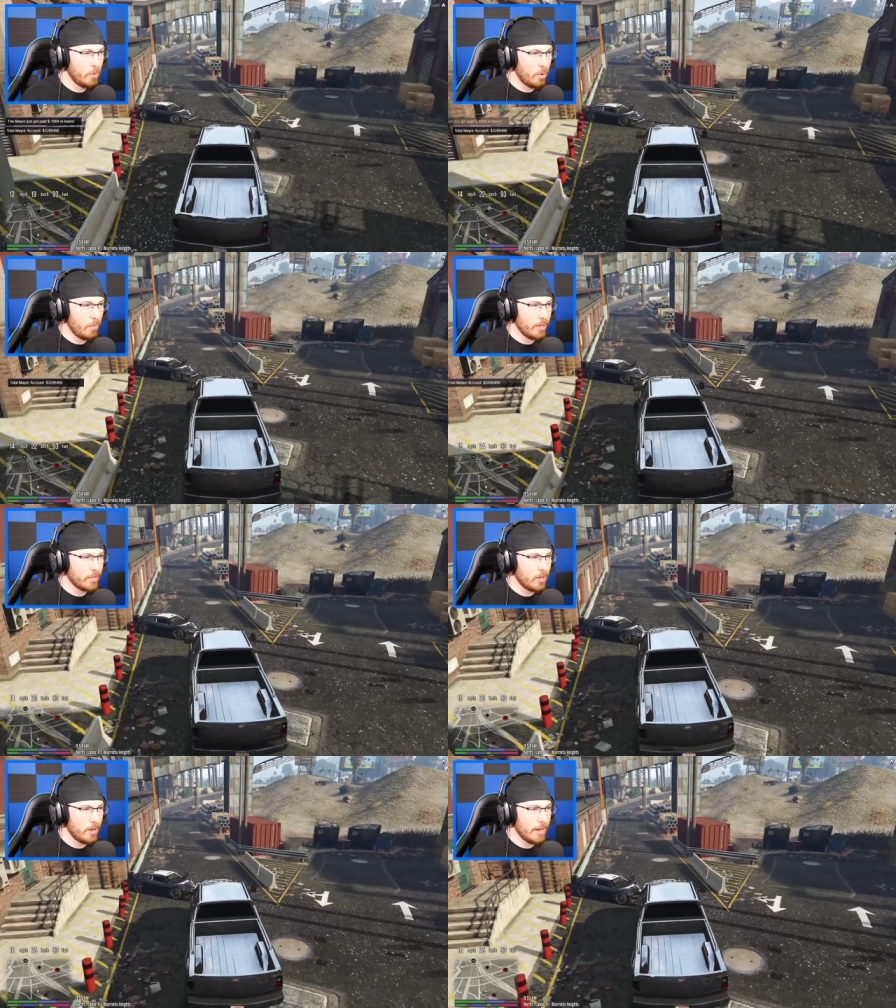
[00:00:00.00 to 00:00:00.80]
Run over his
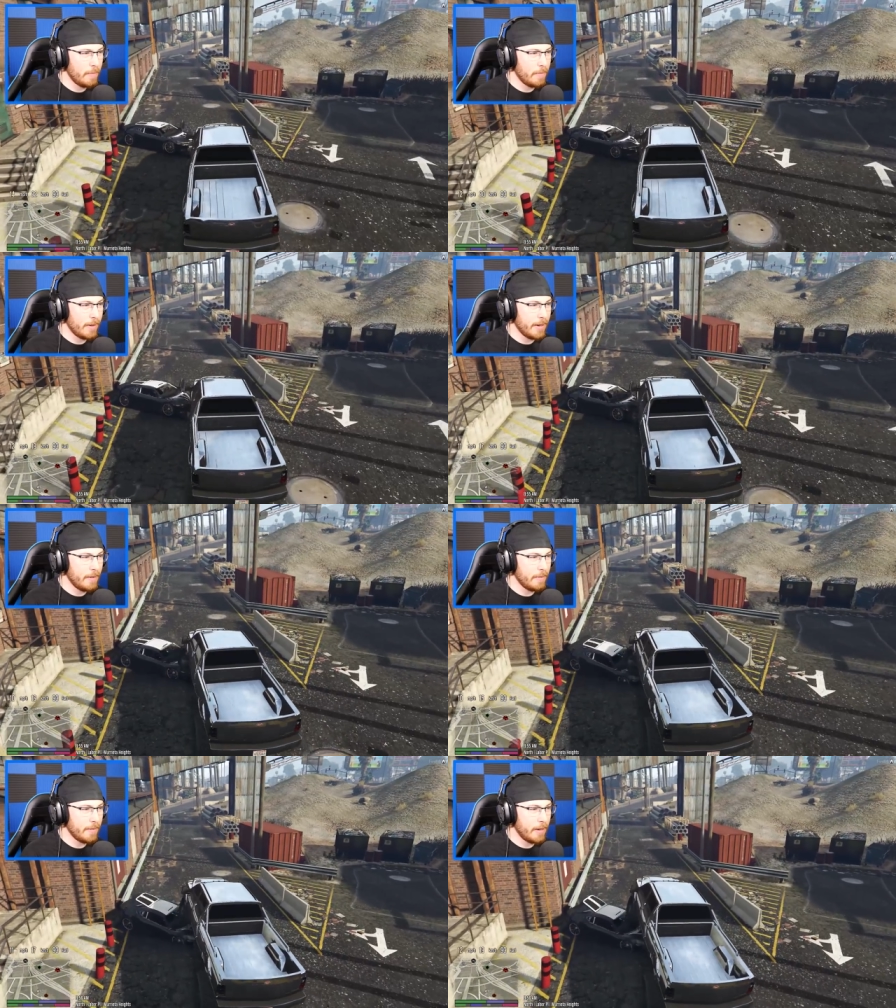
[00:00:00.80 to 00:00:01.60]
car. Yep. Uh -huh.
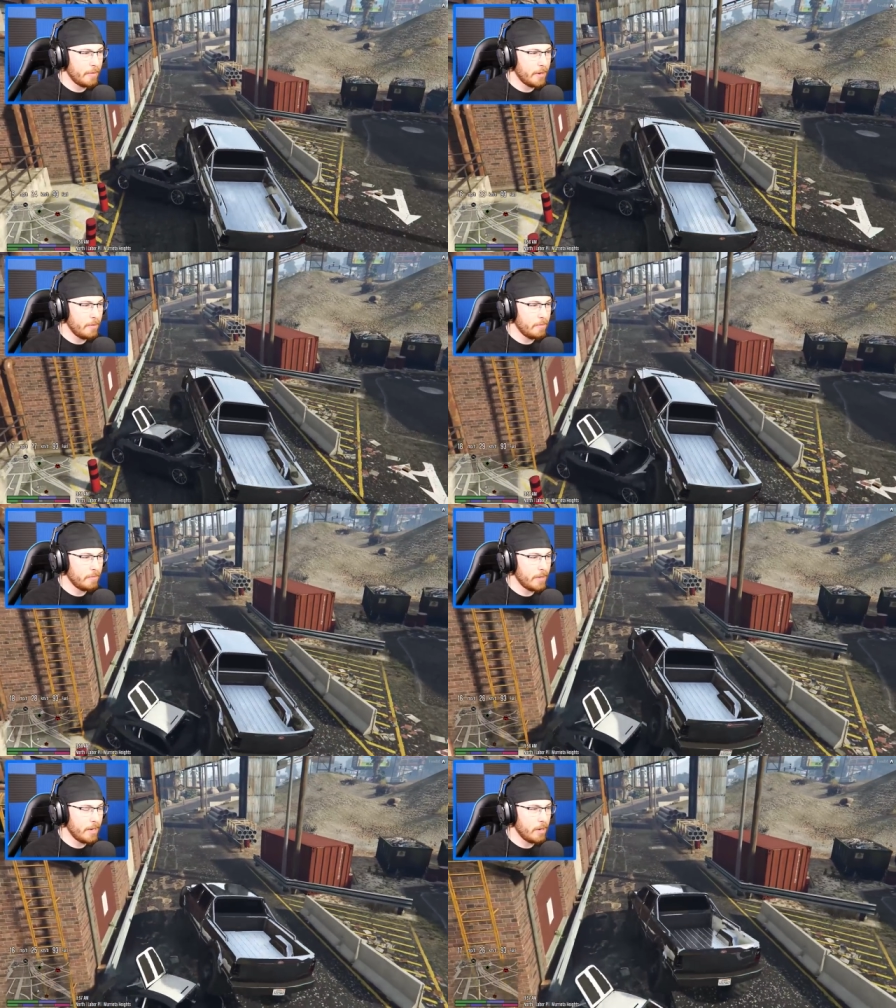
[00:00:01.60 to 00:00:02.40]
There we go.
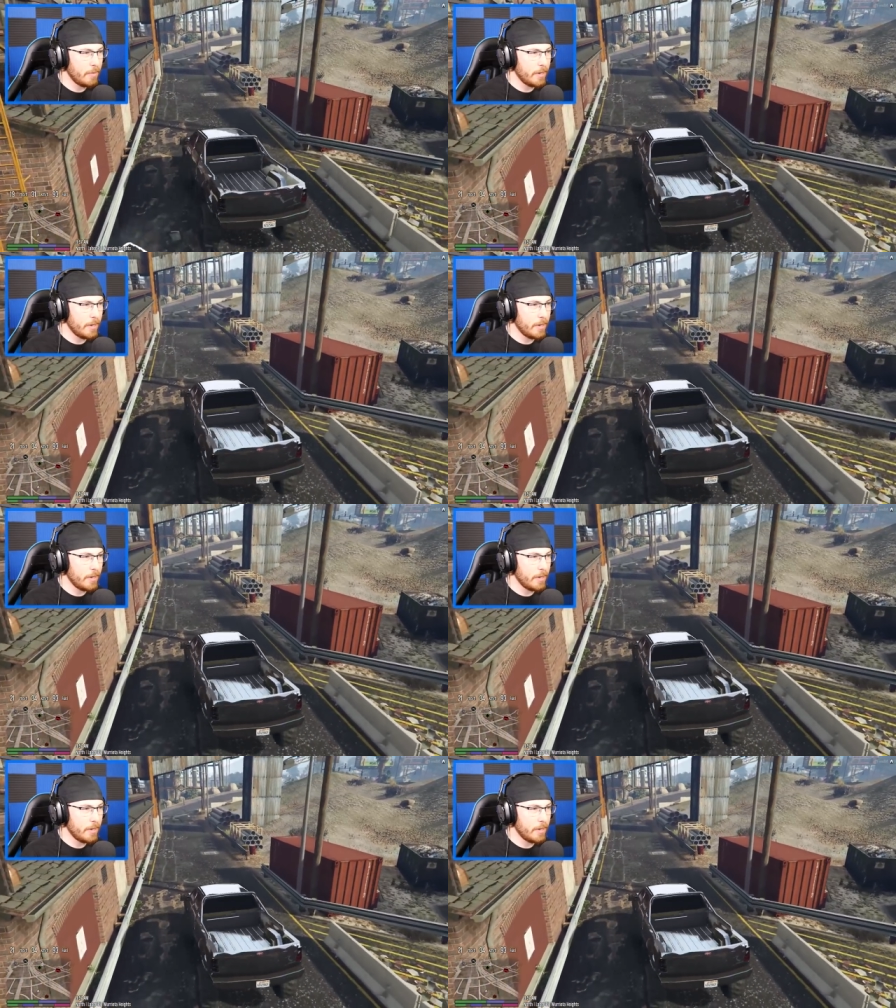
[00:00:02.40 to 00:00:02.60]
There we